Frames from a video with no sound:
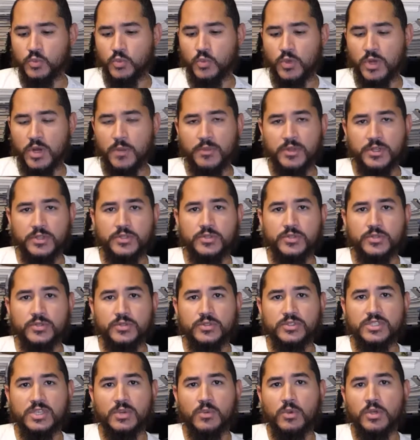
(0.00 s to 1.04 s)
what I'm gonna
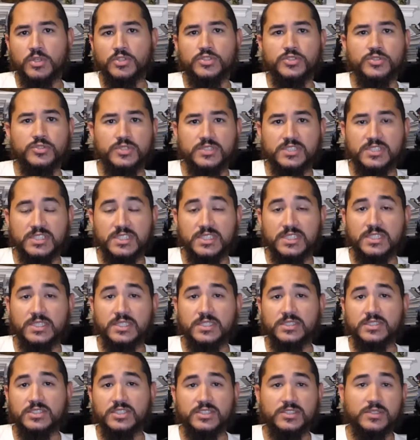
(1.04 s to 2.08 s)
do is I want you to
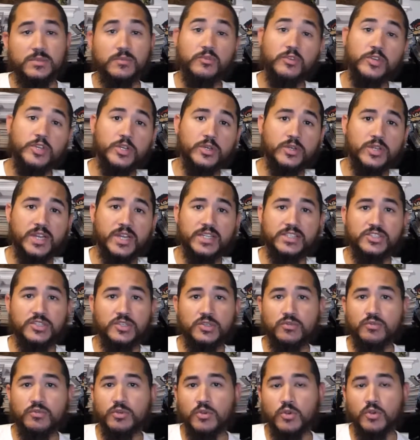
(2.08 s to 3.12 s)
see just some video that I
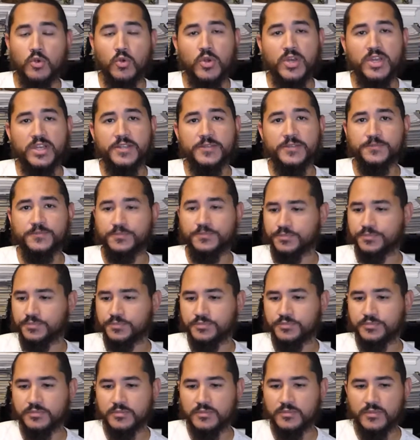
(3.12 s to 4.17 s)
took real quick.
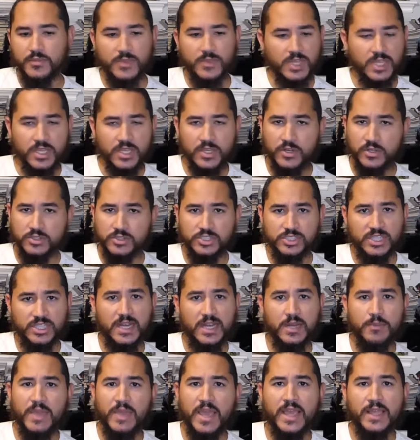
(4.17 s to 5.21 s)
Just
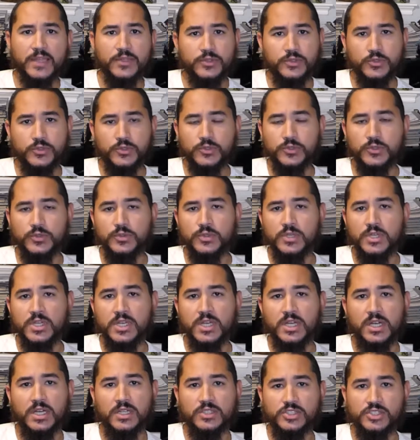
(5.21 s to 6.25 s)
kind of pan through,
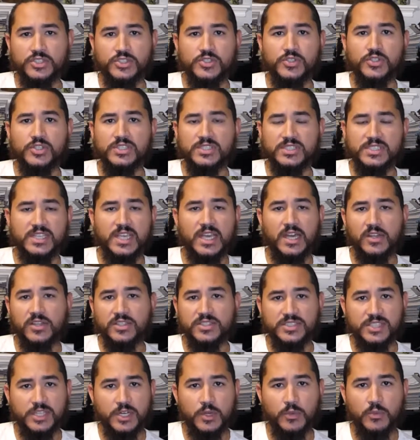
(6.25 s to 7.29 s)
just so you can see how the
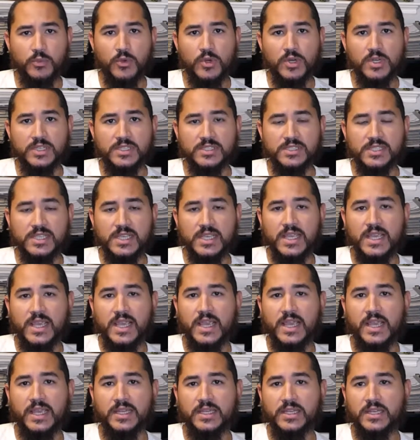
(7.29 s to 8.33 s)
setup was.
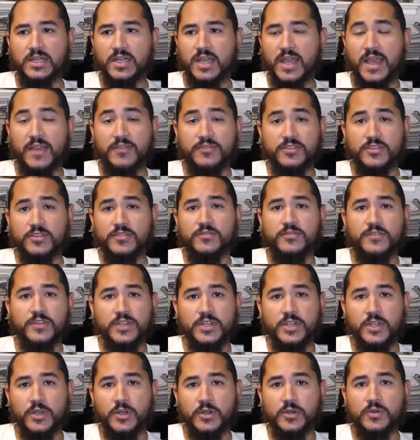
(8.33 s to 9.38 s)
And after the
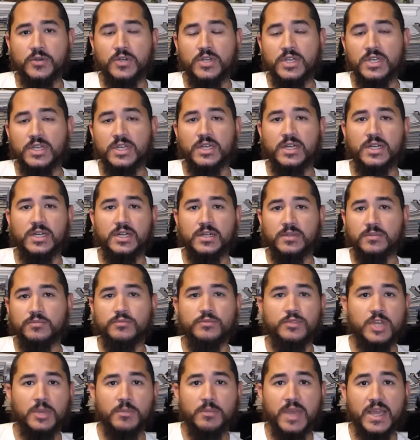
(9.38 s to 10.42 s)
video,
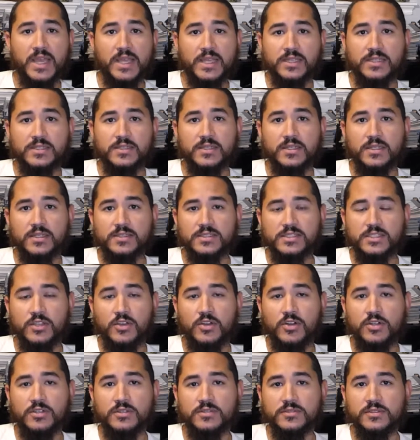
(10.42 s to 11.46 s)
come back and see the
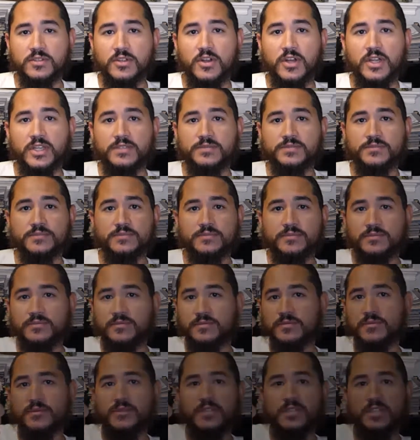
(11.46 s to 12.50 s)
haul. All right,
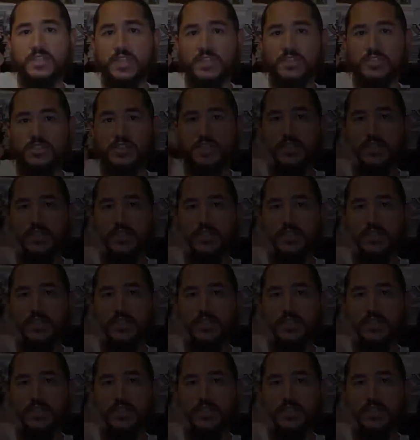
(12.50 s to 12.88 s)
catch you